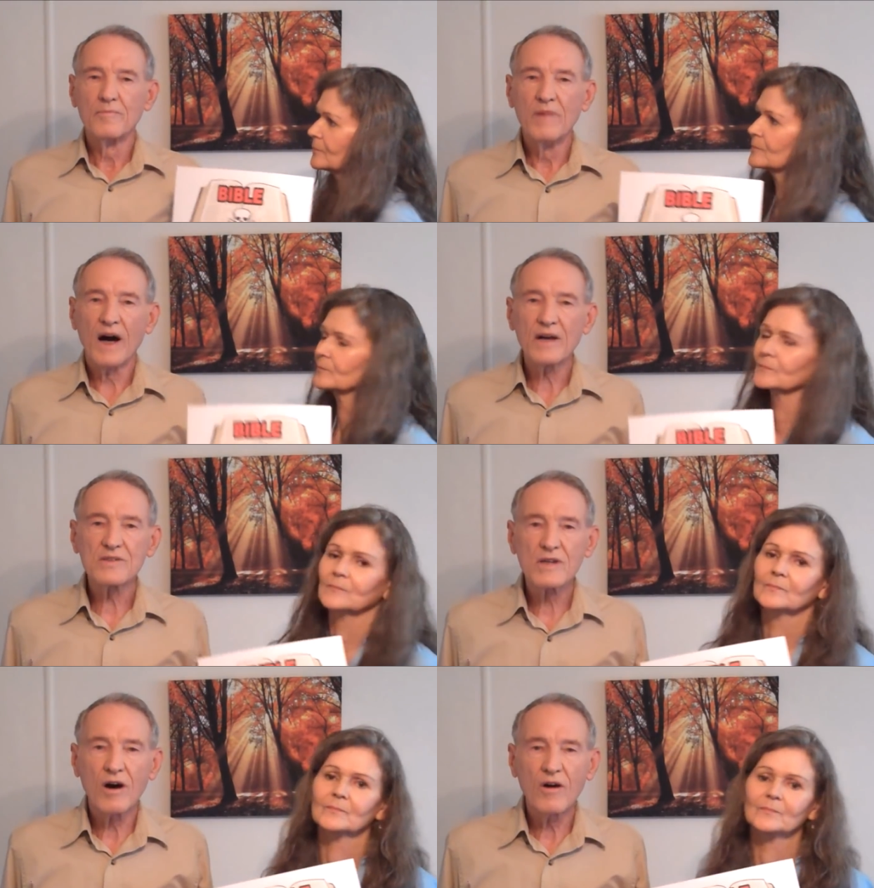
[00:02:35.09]

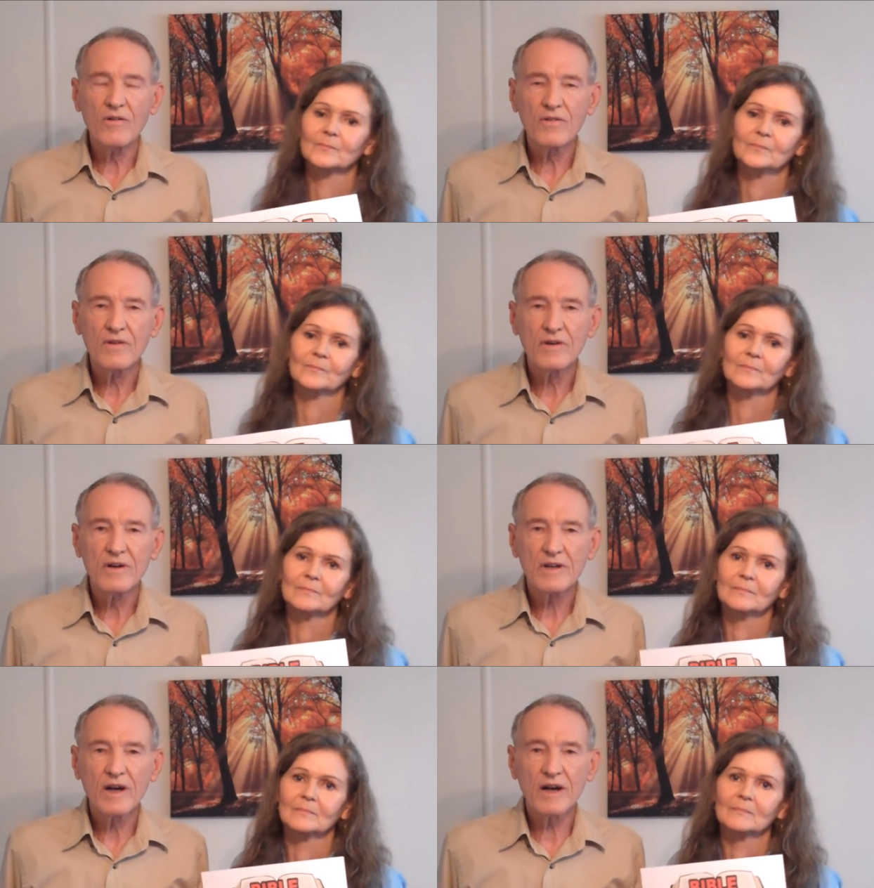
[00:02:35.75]
Speaker 1: Basal
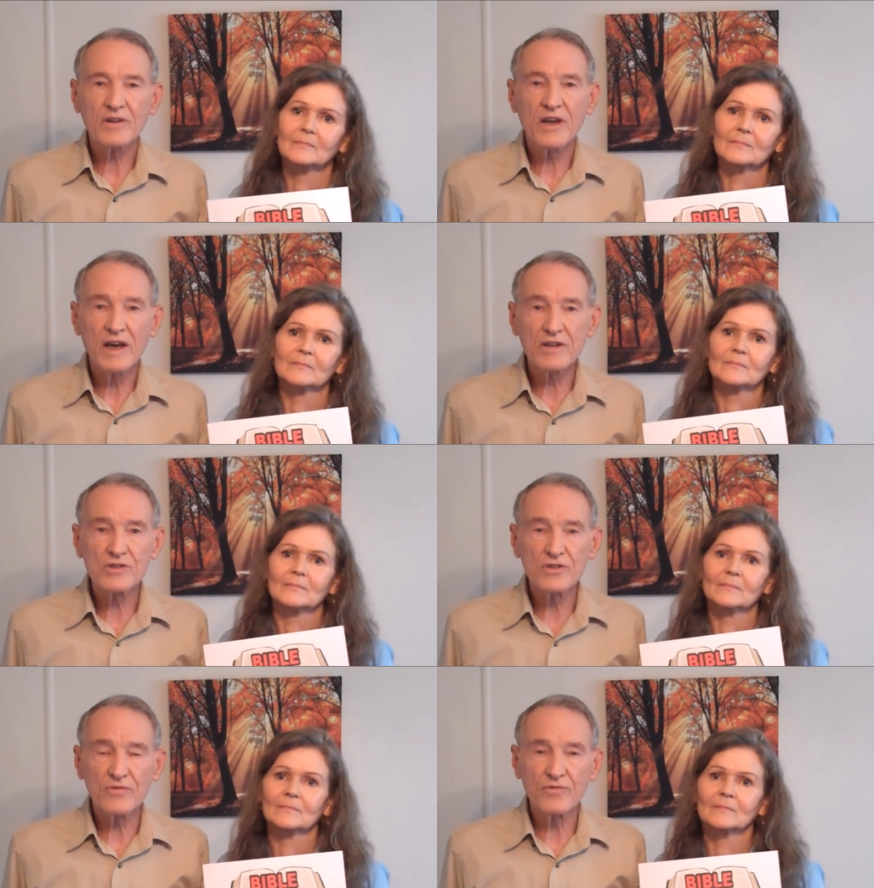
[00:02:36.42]
got
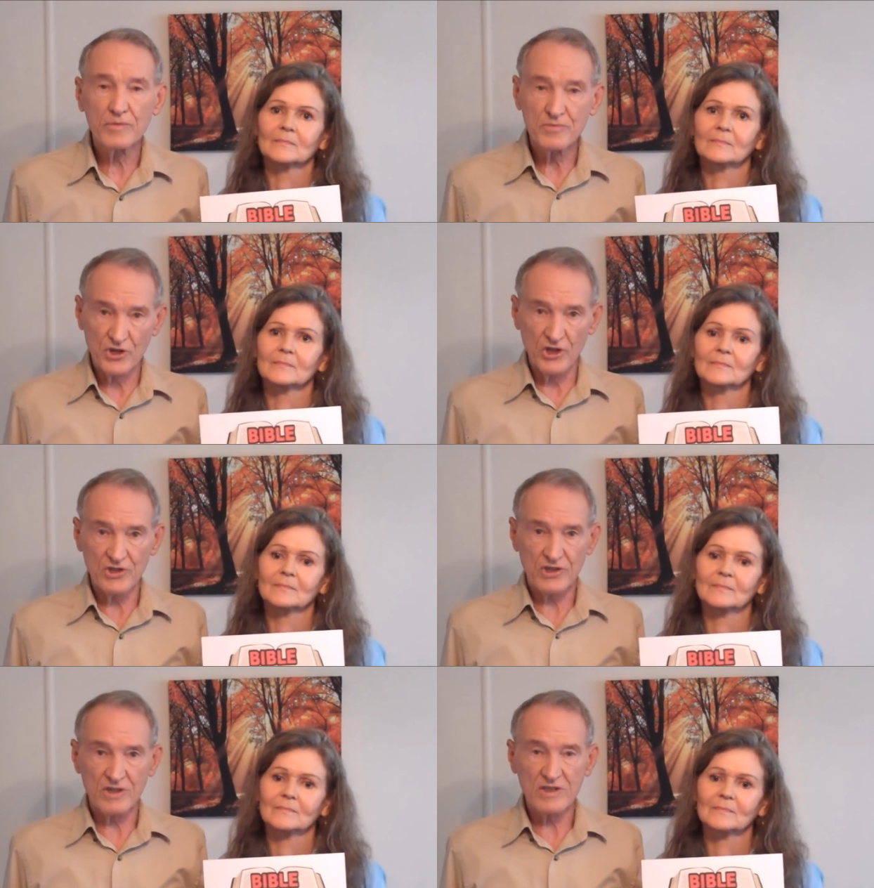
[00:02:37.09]
cancer from
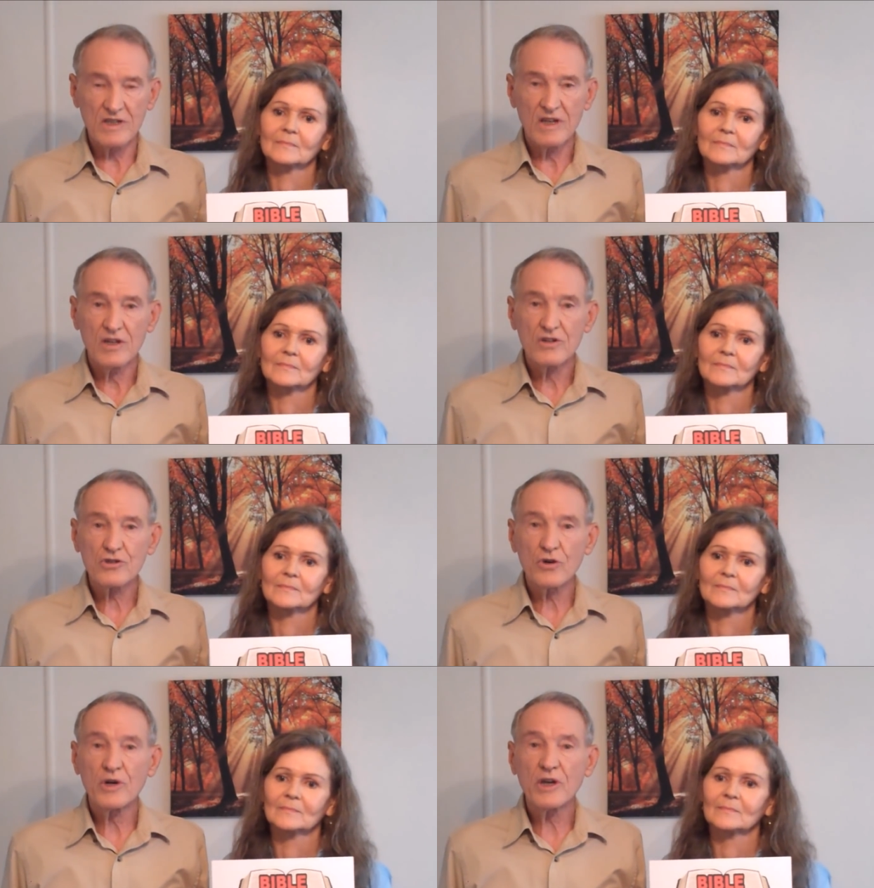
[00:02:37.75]
Jesus
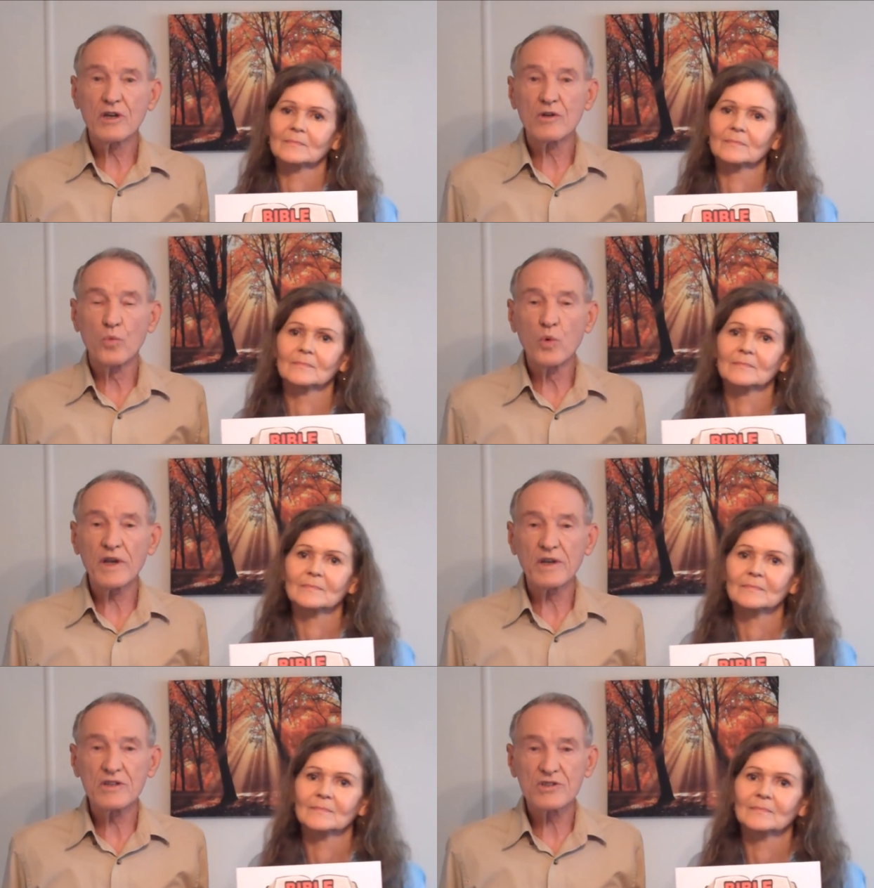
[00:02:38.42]
so he could
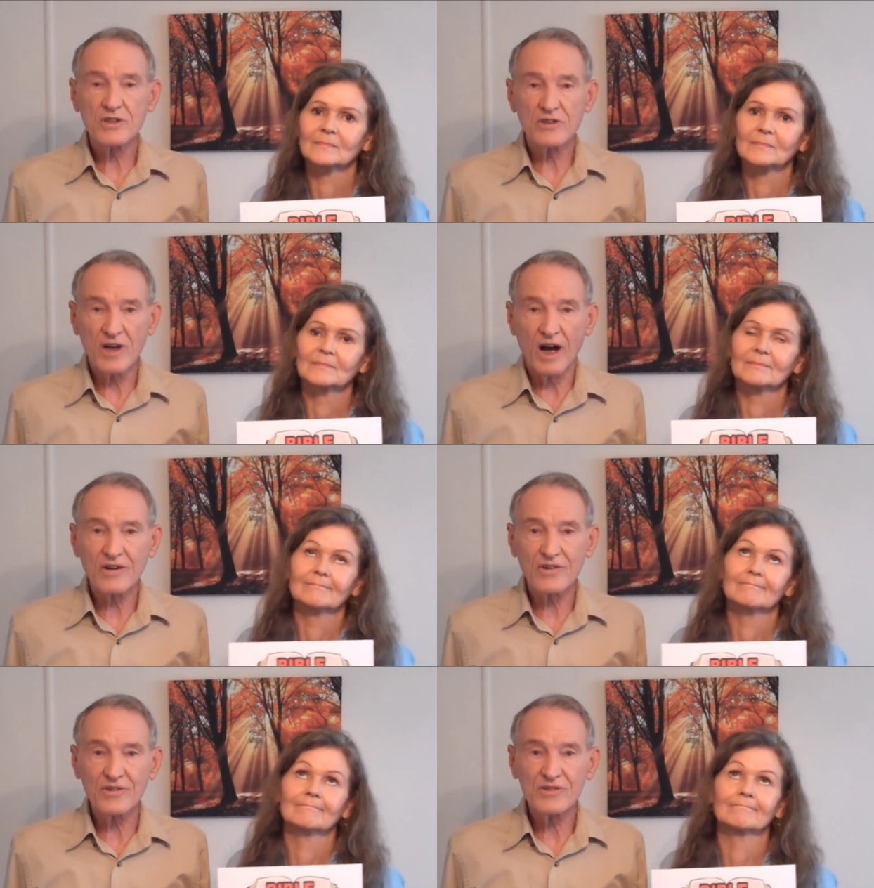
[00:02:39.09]
witness to
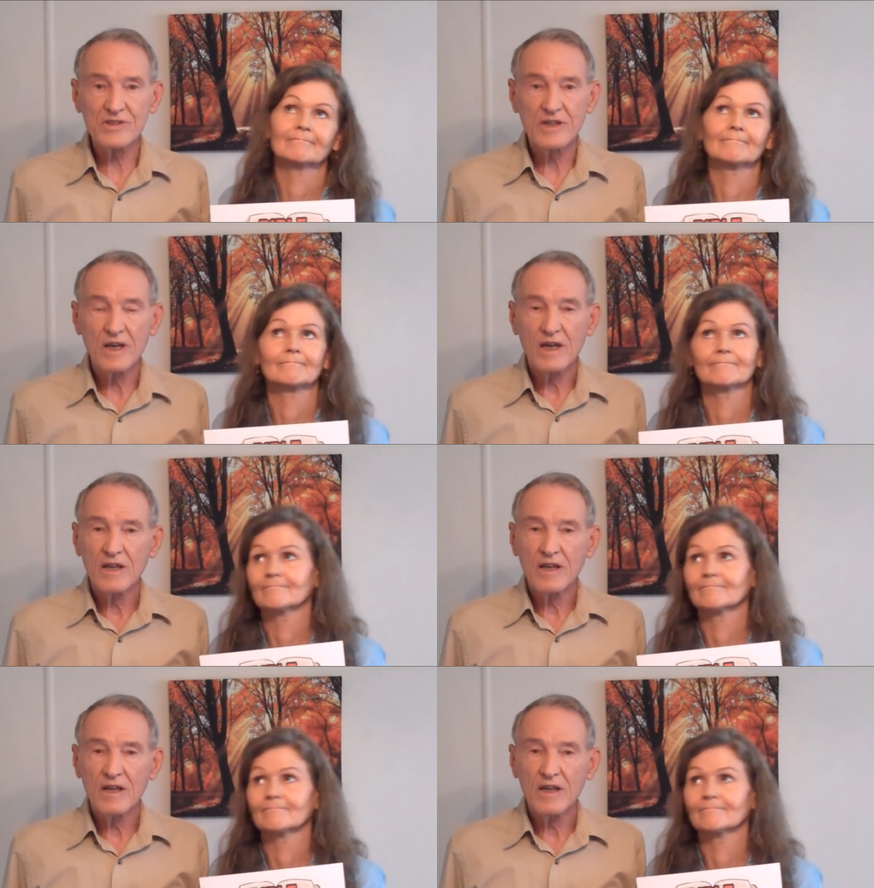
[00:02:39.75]
doctors.